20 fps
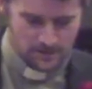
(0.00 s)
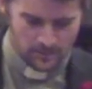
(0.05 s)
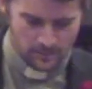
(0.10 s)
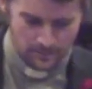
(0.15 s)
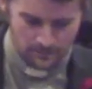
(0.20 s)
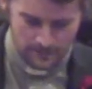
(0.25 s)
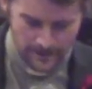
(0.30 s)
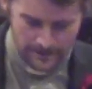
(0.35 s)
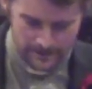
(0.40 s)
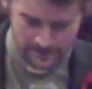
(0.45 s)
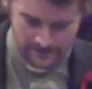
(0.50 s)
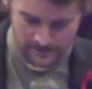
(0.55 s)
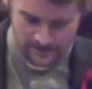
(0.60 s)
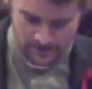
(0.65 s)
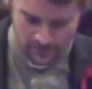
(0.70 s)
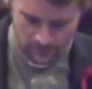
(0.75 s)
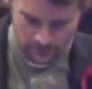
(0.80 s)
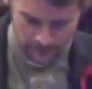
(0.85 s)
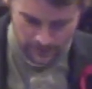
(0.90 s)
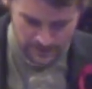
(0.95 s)
you were made
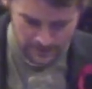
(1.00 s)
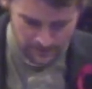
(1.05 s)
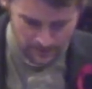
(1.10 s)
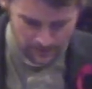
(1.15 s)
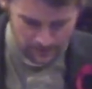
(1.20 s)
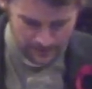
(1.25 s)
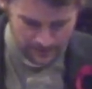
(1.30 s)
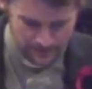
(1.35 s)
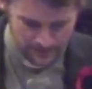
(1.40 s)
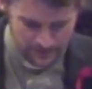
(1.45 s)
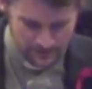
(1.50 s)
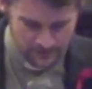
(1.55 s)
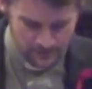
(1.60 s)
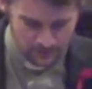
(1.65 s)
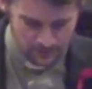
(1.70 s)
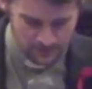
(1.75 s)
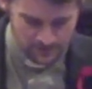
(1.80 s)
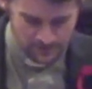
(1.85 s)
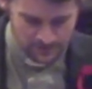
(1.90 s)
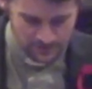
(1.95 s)
sorry, but because
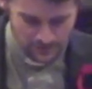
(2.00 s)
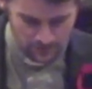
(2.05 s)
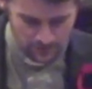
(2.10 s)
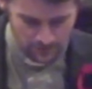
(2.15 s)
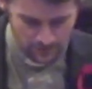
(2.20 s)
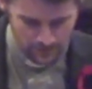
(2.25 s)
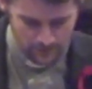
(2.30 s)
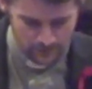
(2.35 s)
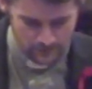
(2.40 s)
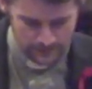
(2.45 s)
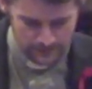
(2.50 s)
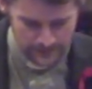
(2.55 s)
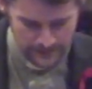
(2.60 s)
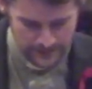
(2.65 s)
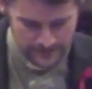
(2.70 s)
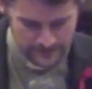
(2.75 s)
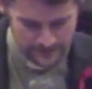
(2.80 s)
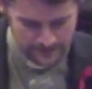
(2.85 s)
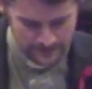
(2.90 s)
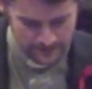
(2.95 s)
your sorrow
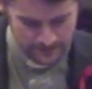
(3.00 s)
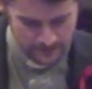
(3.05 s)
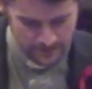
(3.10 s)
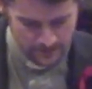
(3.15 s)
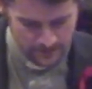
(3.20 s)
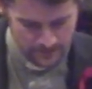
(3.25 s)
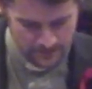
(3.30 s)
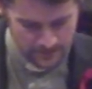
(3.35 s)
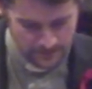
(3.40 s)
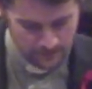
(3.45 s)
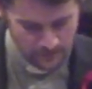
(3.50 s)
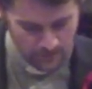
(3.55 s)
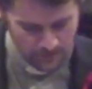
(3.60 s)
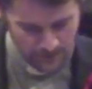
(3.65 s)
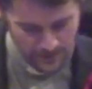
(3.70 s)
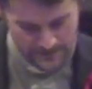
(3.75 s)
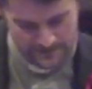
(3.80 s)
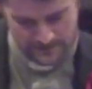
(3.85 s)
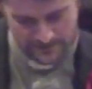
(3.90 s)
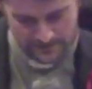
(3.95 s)
led you to
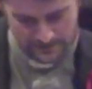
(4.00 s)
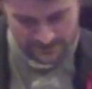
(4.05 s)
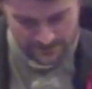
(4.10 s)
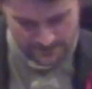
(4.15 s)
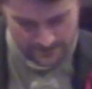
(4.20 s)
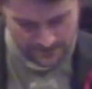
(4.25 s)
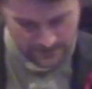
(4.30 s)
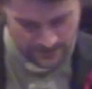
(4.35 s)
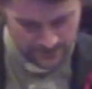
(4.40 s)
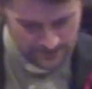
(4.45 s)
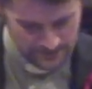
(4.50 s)
repentance.